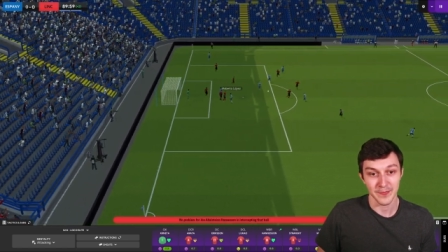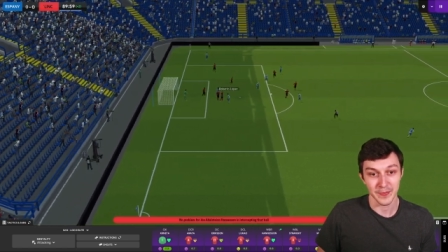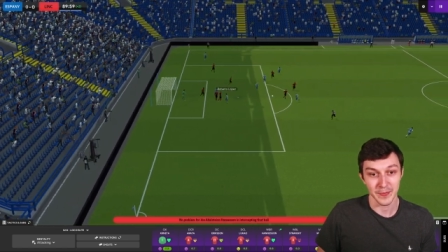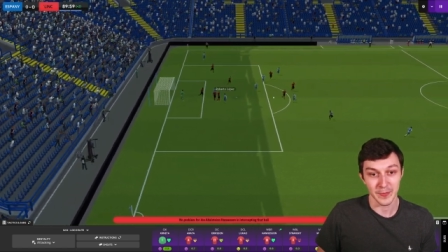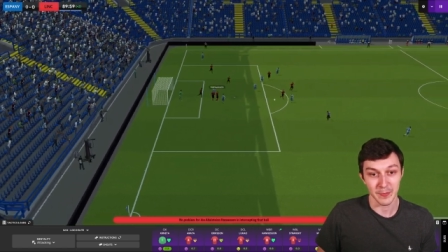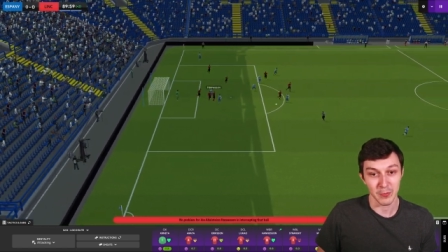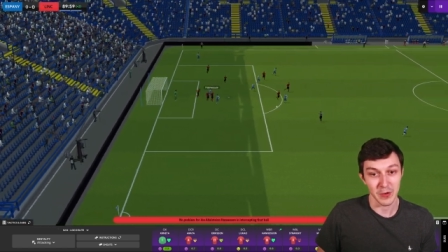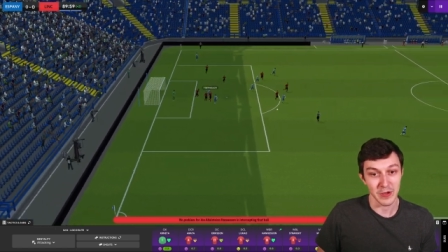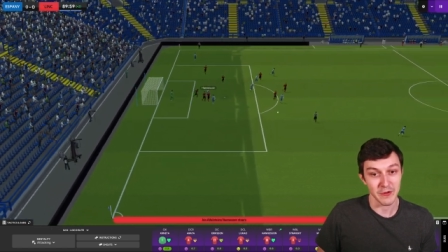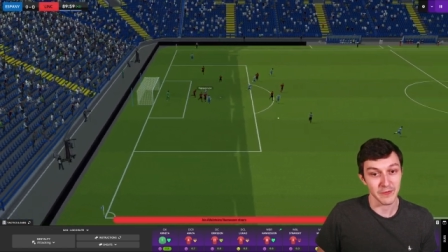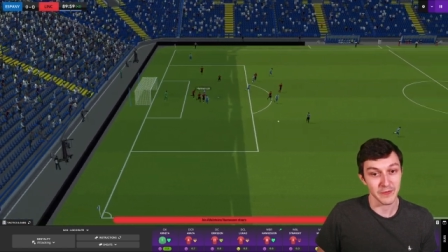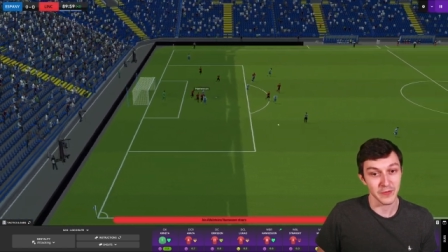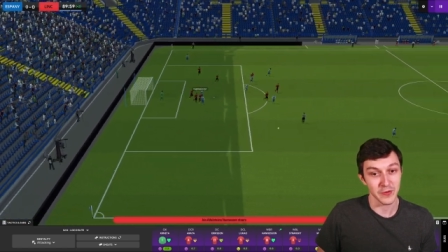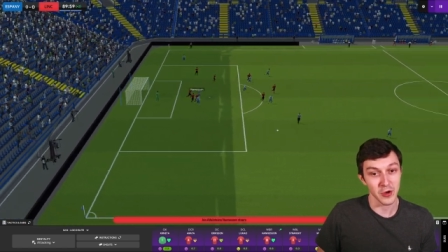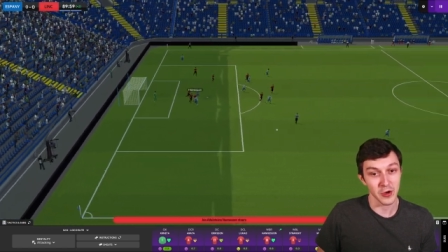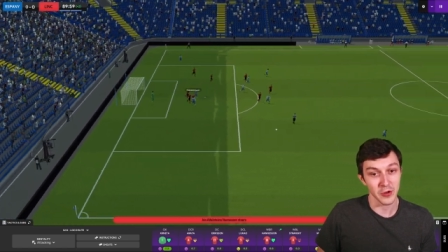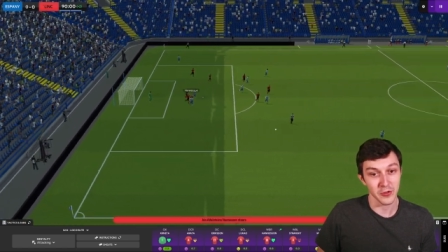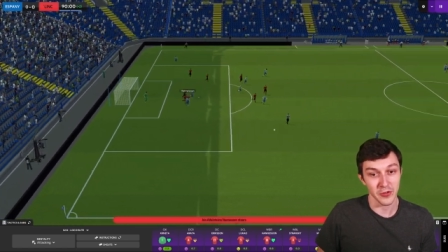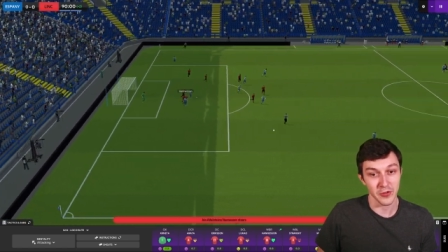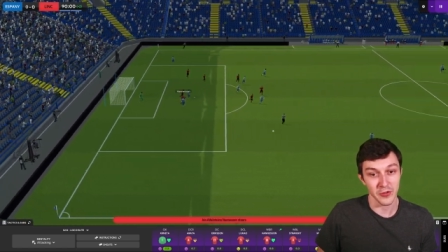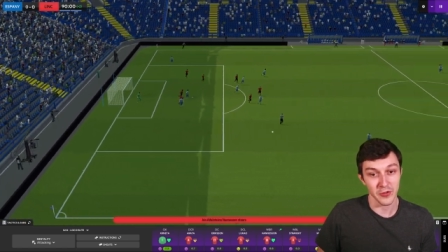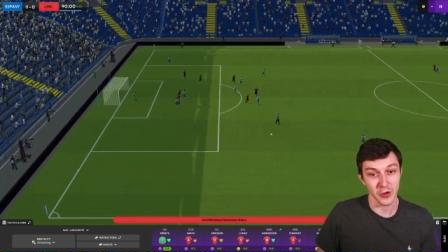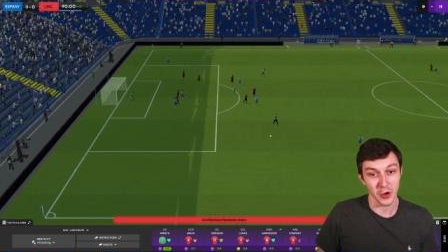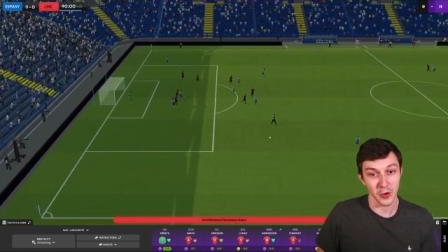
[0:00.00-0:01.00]
We've not
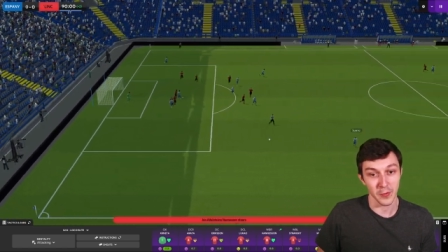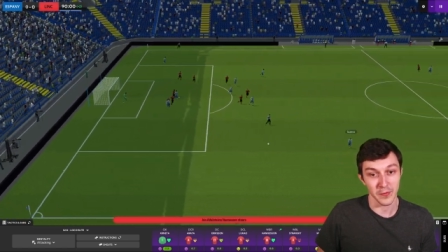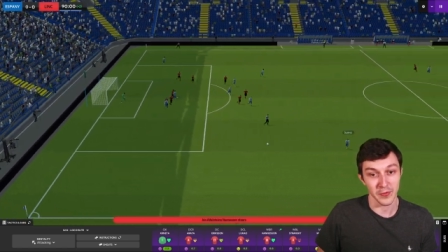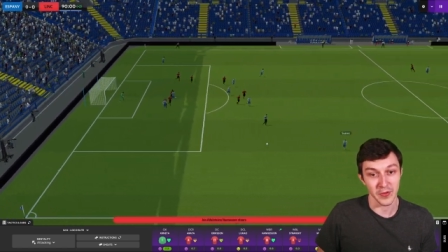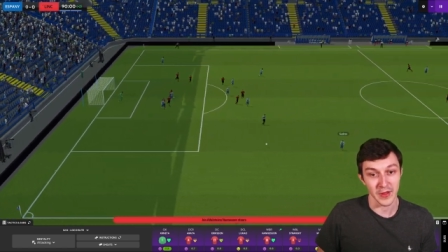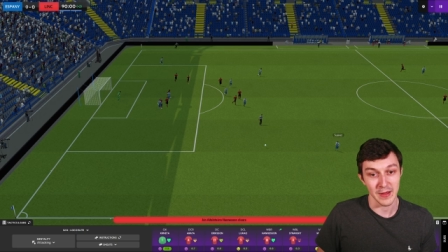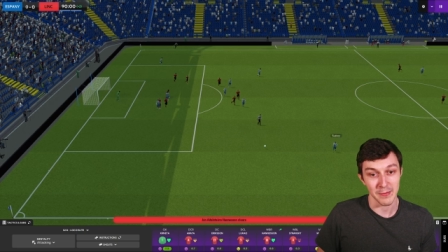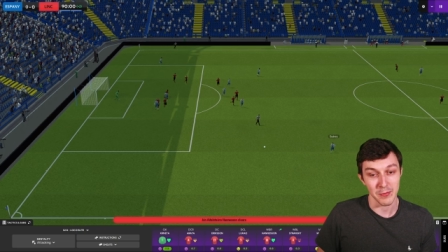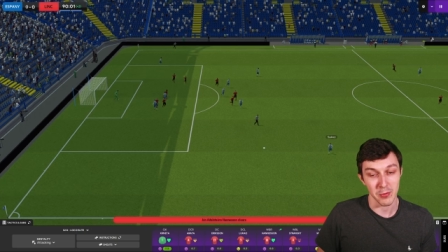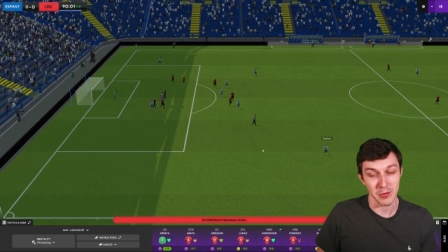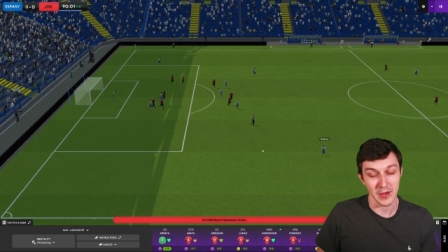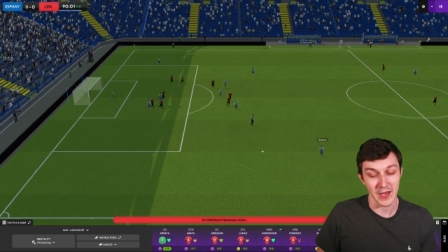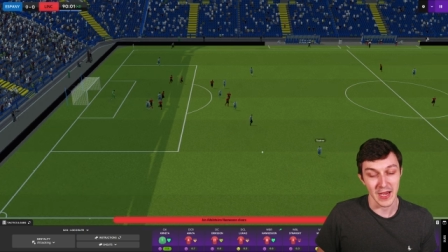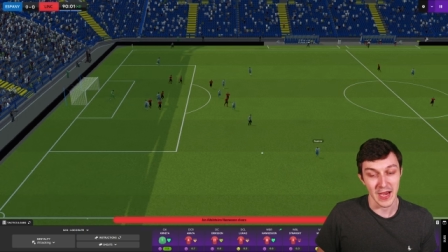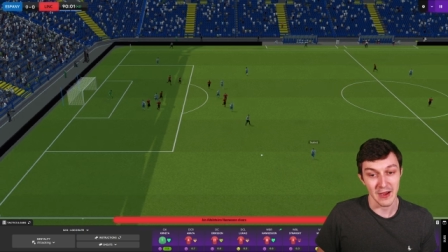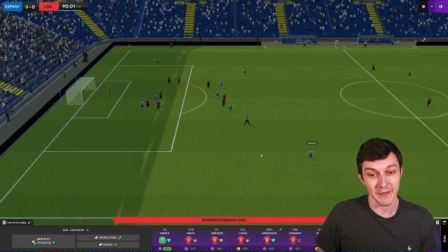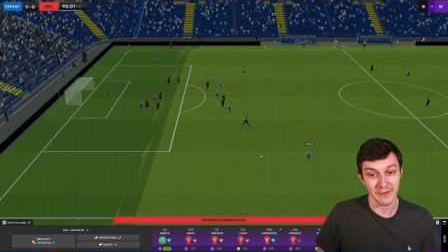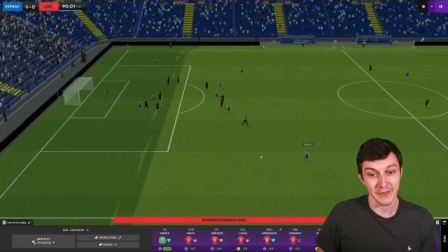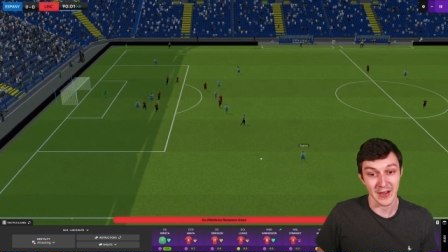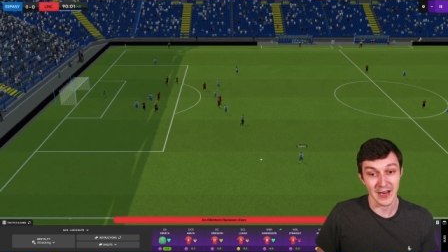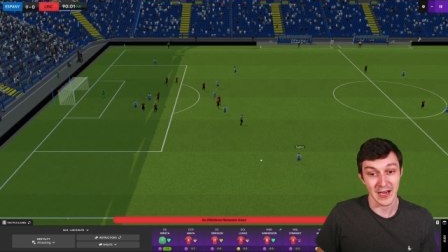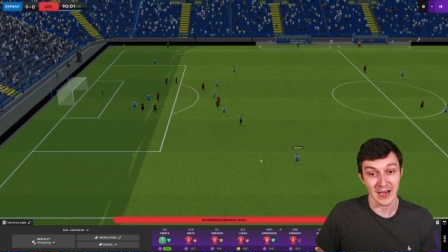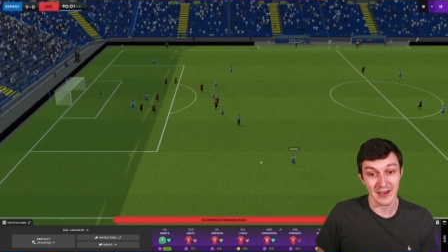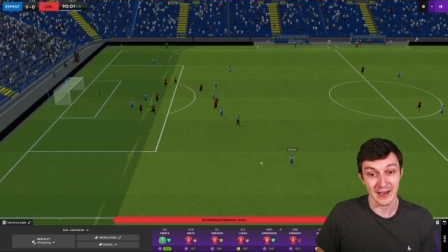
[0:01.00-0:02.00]
stopped it, but we
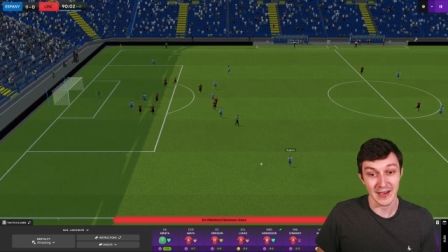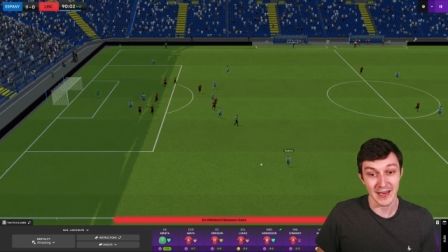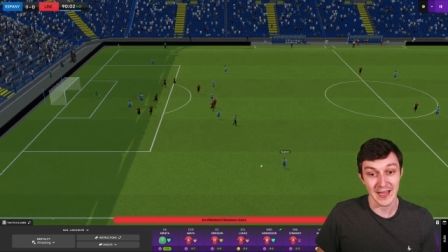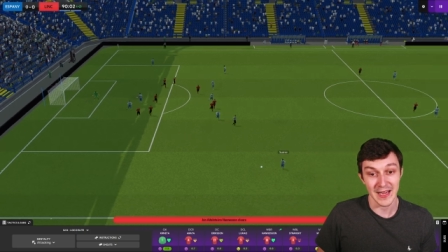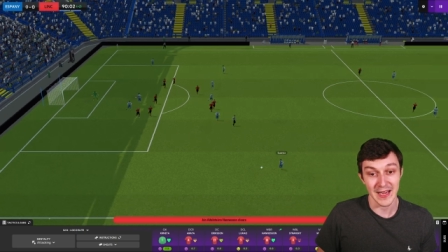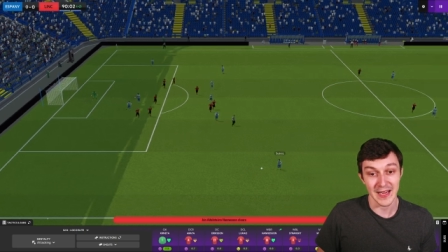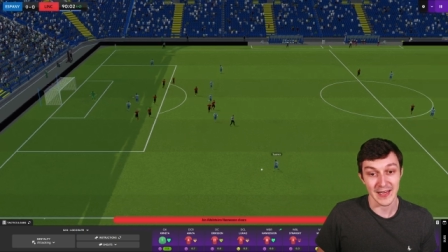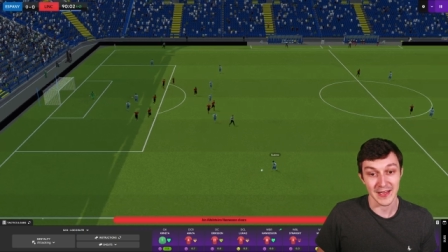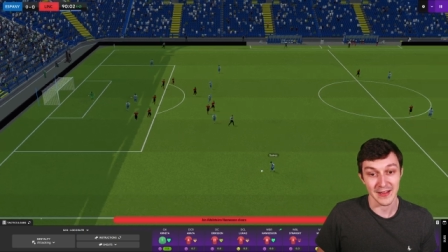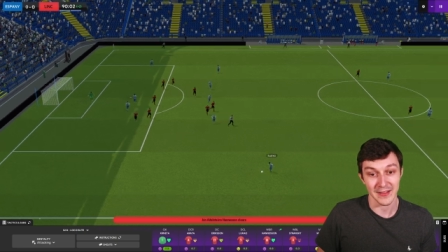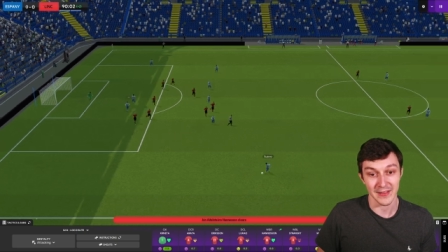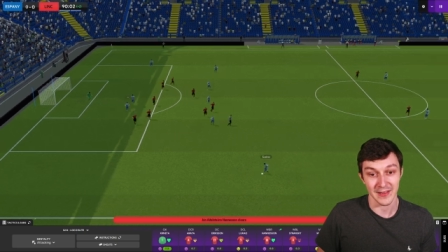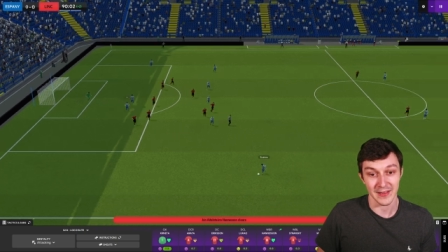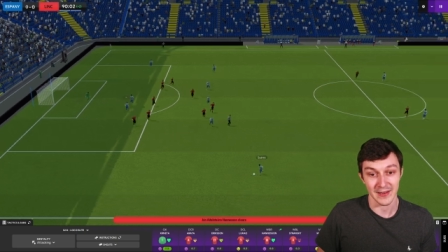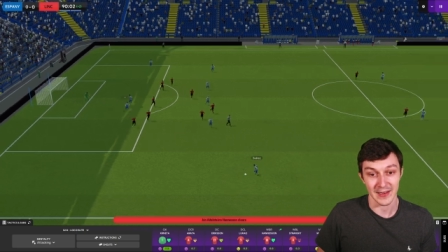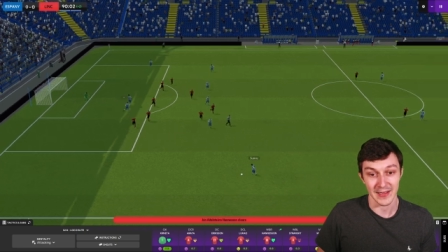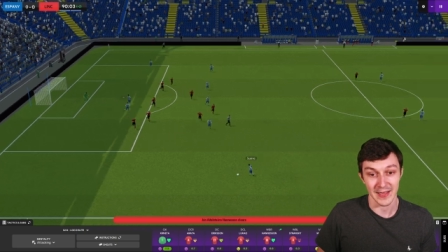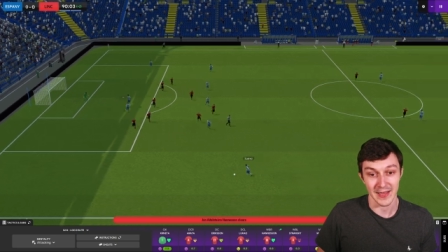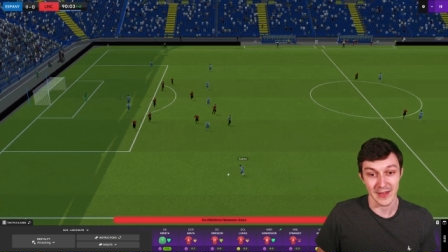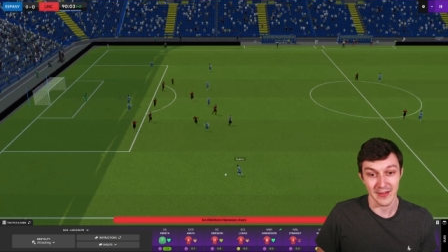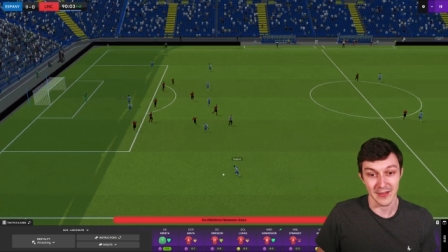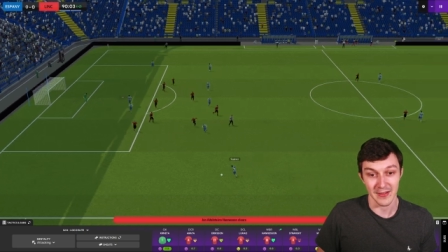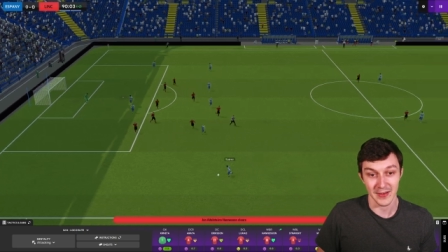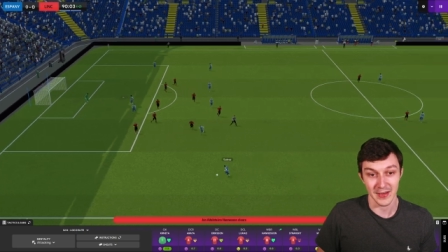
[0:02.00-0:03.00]
have cleared it at
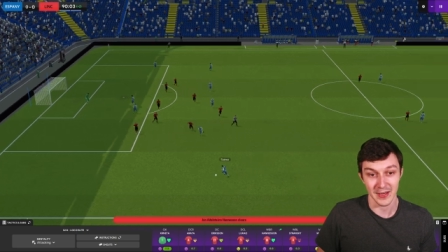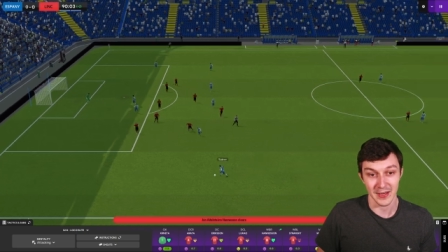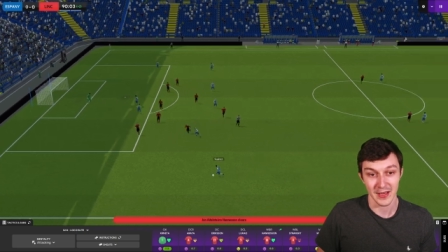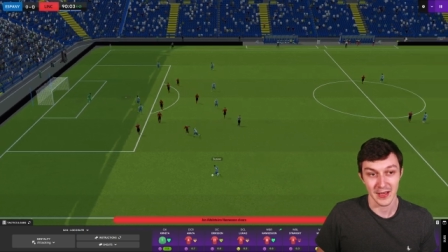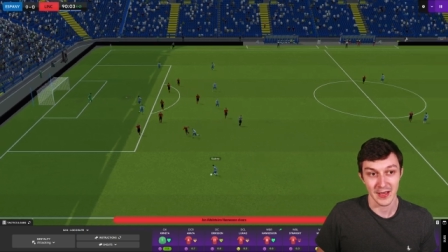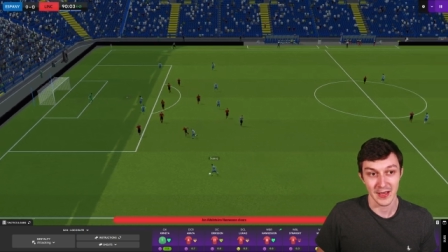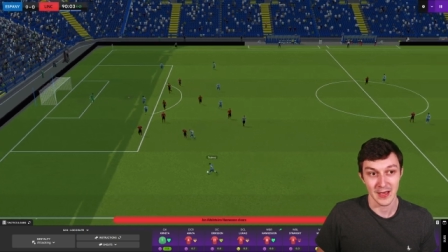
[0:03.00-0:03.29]
least.